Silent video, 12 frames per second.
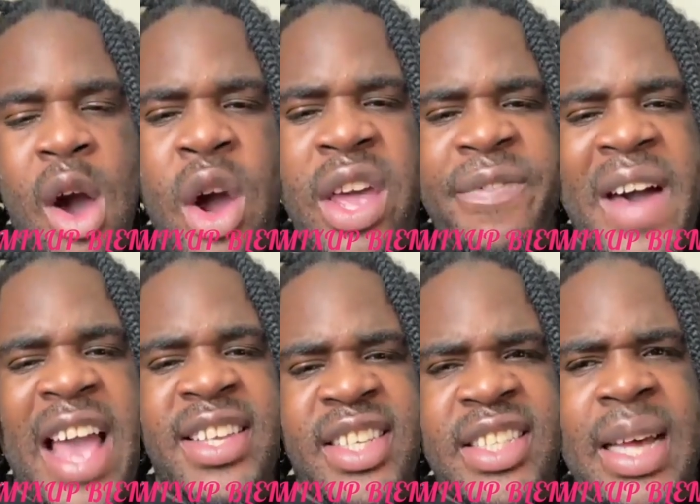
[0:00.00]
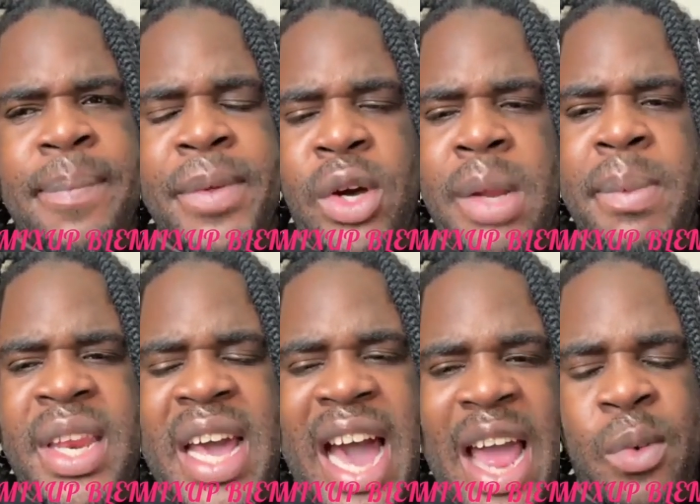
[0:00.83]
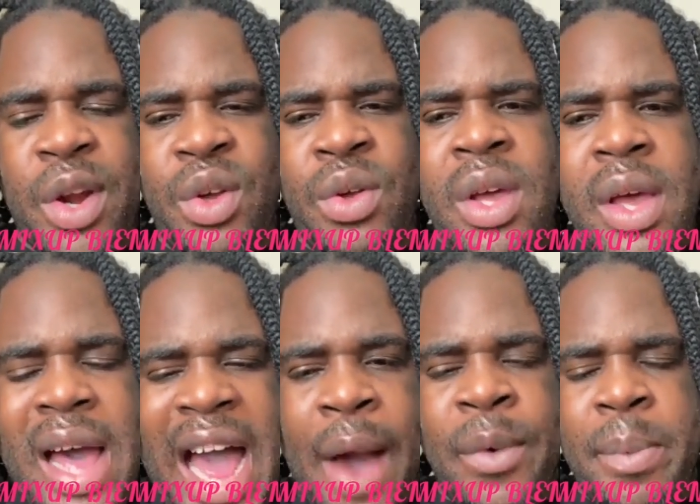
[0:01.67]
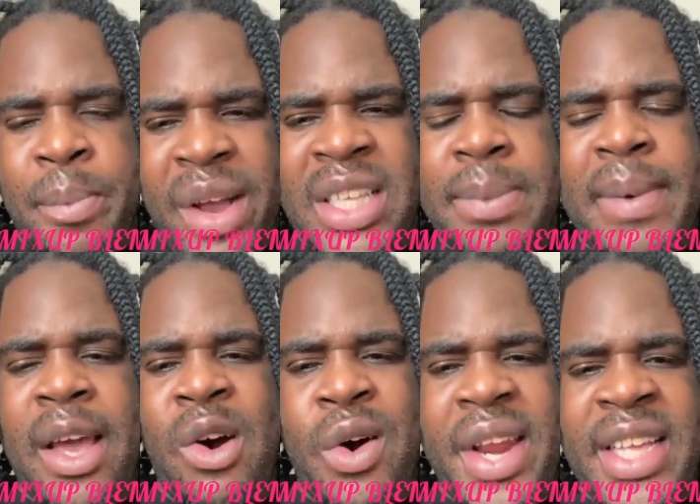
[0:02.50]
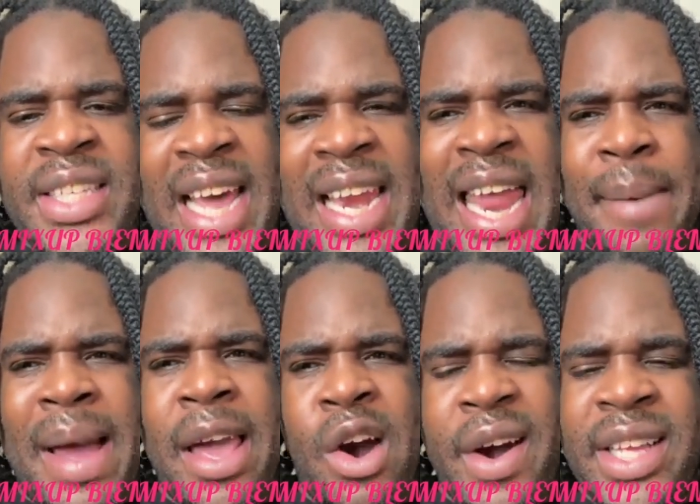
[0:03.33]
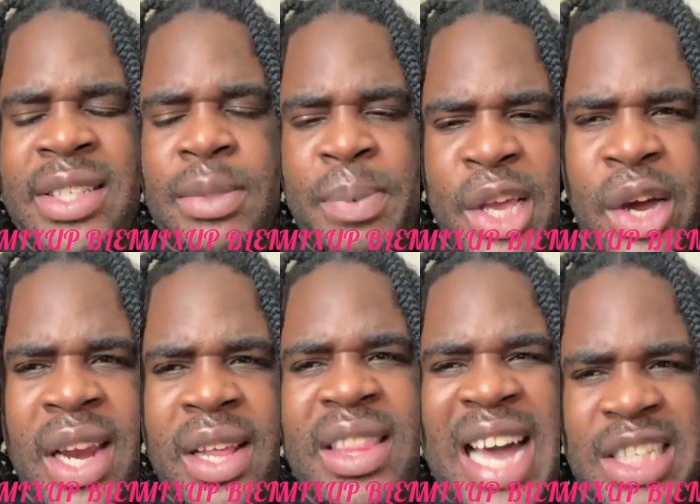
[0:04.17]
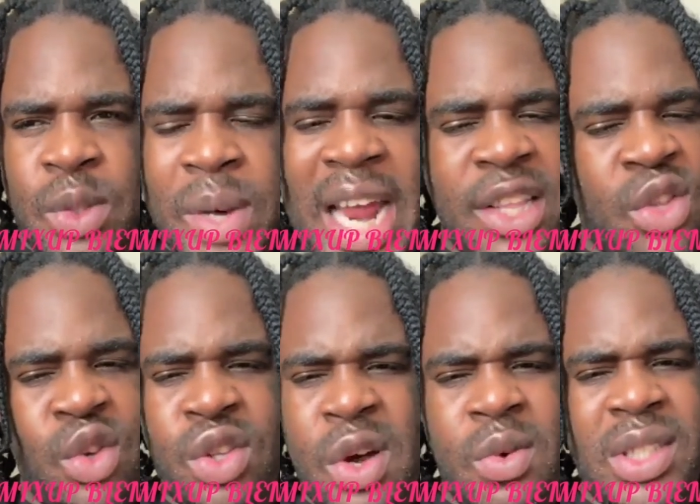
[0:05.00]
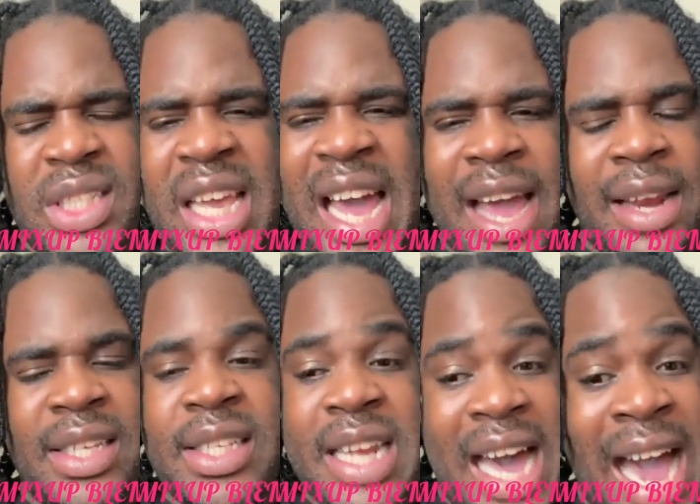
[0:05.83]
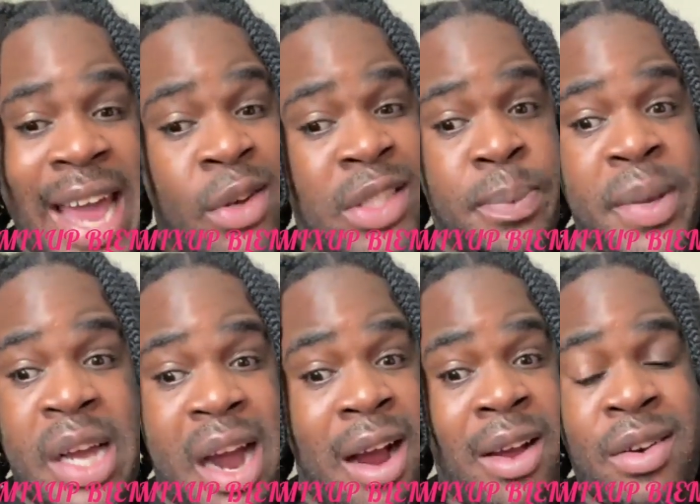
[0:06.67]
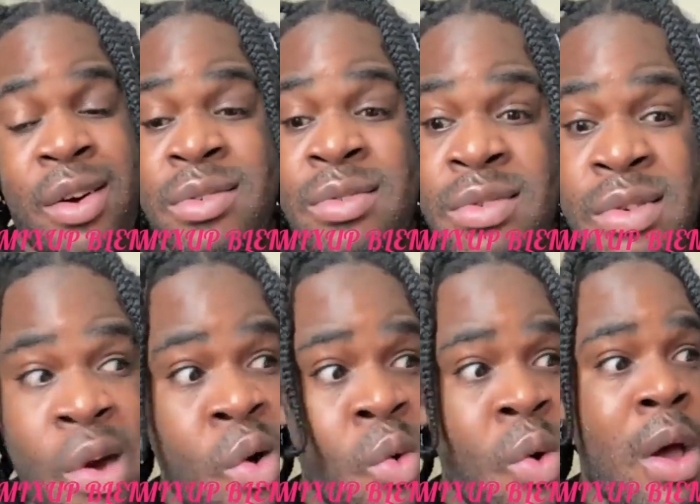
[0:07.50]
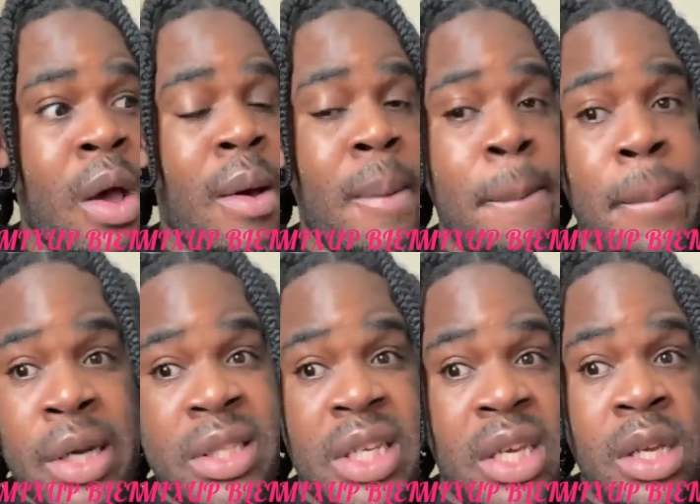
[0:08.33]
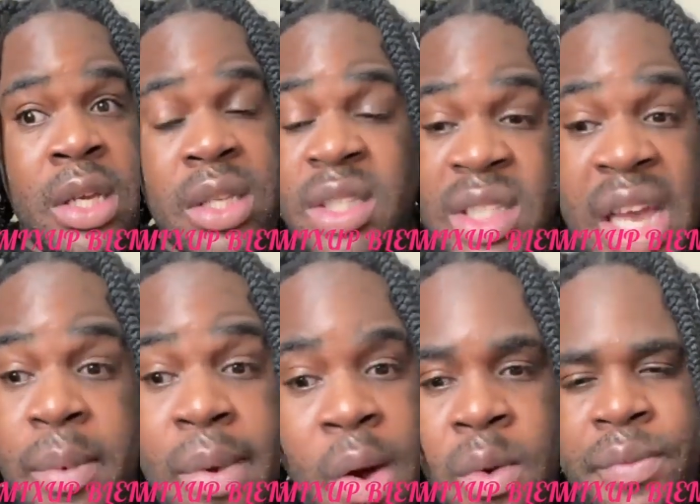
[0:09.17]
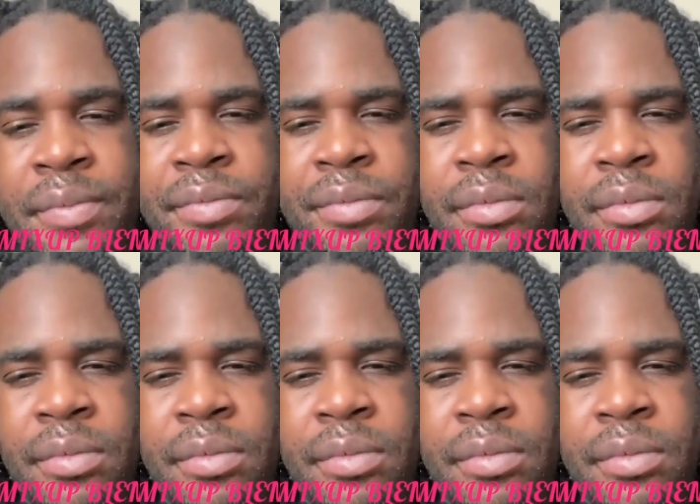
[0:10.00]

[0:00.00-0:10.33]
Or if I see something on the media I want to bring to my audience and let my audience speak on it, that's what I do. Don't say I don't speak hard on nobody. Zero.